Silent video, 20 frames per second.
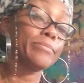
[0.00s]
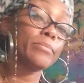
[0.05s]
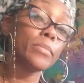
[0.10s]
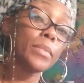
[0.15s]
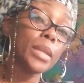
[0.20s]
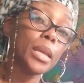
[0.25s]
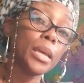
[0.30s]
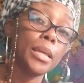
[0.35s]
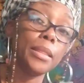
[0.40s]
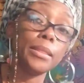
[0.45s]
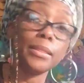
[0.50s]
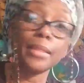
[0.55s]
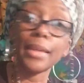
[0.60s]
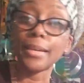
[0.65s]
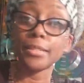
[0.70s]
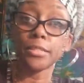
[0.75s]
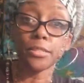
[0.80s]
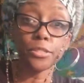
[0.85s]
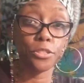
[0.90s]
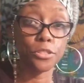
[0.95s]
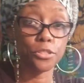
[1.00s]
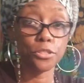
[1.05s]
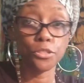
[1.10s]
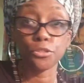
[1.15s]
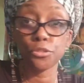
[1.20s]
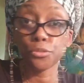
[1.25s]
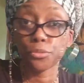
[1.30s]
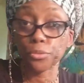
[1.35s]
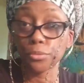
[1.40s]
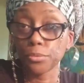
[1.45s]
and that's
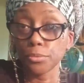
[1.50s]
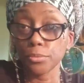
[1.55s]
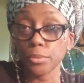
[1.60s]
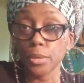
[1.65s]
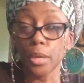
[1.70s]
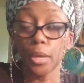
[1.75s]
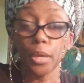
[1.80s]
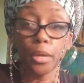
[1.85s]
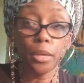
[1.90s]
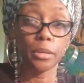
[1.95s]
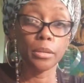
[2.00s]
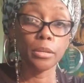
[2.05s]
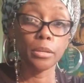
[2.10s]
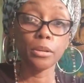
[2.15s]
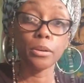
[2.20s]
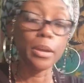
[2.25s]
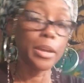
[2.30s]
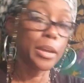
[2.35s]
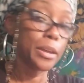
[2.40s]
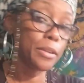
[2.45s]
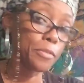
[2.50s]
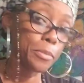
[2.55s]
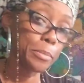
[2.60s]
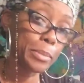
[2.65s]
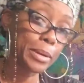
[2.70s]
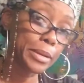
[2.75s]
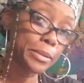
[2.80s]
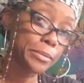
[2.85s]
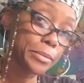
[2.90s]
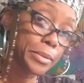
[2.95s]
just true. You know,
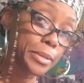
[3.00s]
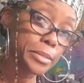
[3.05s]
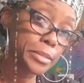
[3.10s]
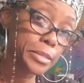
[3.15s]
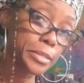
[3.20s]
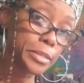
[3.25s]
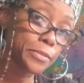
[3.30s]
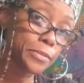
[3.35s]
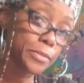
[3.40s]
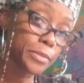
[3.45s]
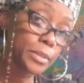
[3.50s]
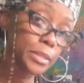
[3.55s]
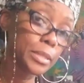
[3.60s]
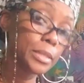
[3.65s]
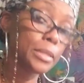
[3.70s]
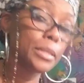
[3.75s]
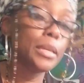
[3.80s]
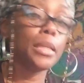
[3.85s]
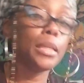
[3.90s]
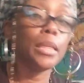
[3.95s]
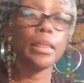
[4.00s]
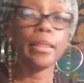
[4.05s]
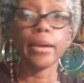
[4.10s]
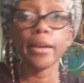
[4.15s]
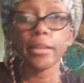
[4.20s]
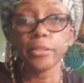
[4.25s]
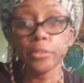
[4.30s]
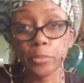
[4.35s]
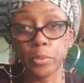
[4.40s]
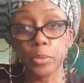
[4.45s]
everybody reads differently.
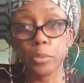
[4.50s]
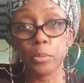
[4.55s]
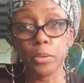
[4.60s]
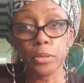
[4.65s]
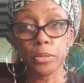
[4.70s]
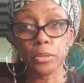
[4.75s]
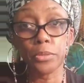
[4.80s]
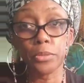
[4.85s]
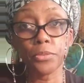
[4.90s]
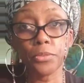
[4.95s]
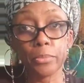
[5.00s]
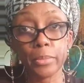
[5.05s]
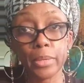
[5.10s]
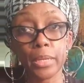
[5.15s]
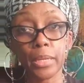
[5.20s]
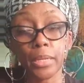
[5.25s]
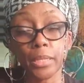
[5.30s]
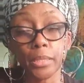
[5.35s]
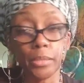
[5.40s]
That's what works for me.